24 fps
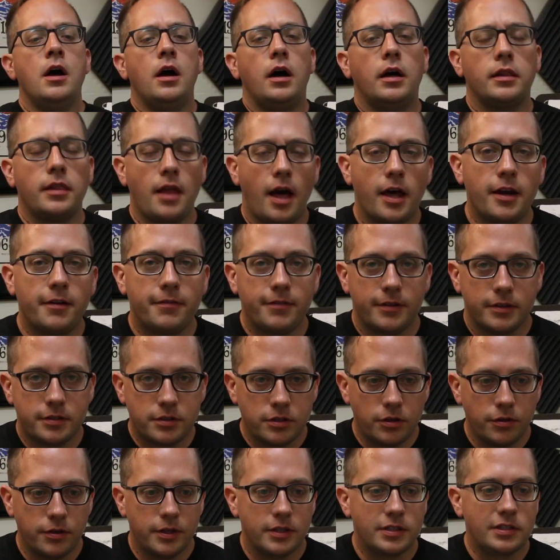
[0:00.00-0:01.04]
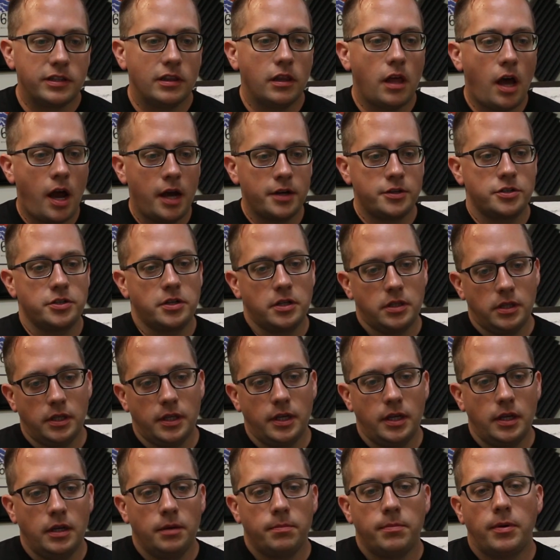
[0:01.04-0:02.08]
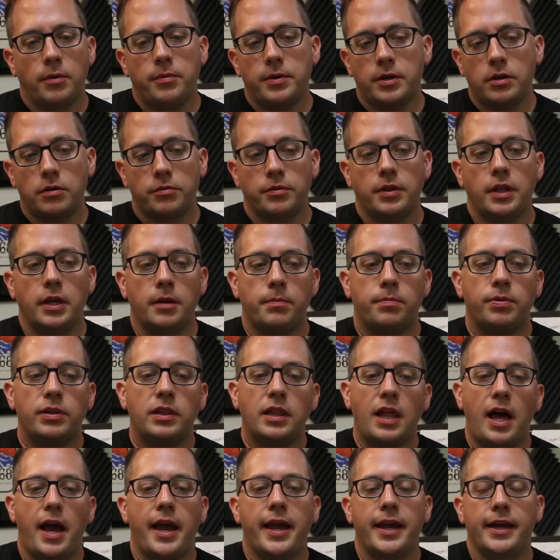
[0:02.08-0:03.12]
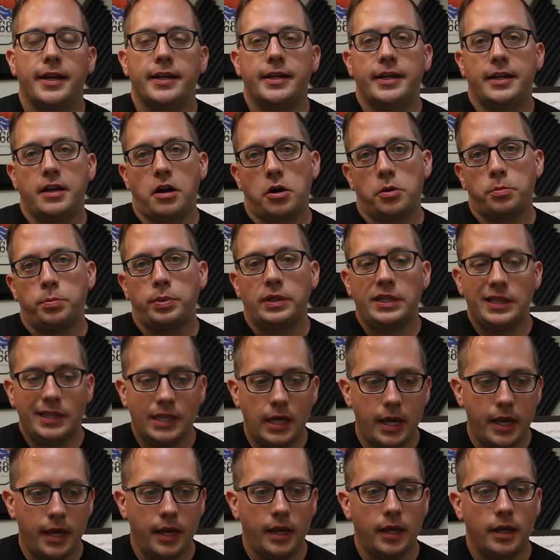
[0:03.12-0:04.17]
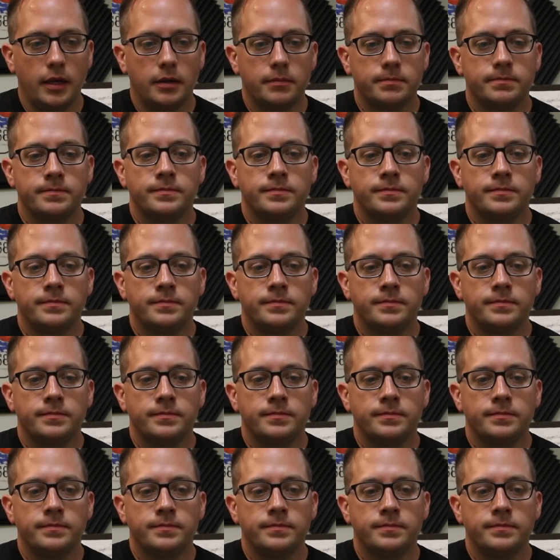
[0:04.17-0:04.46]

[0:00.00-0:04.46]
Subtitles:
A lot of us know this logically, but we don't really apply it in our playing.